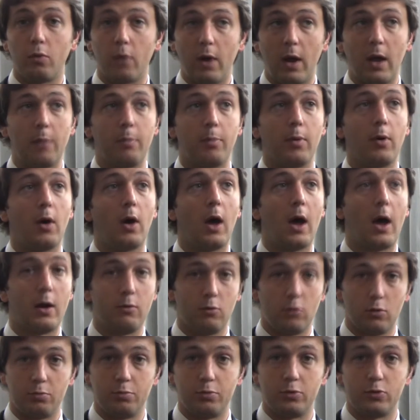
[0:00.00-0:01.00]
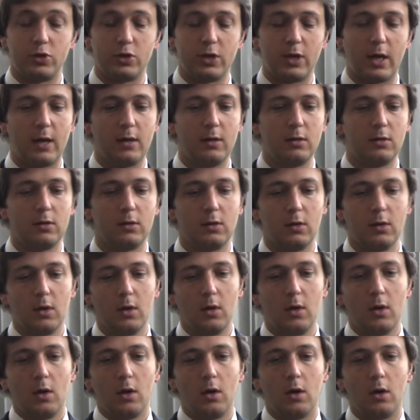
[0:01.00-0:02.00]
grape
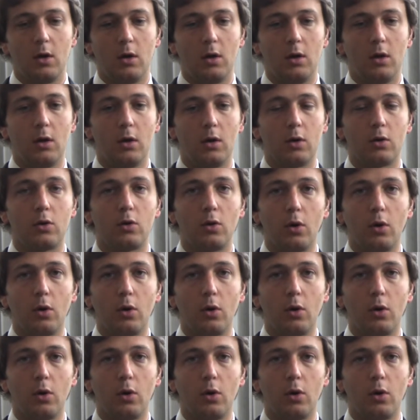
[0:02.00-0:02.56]
100%,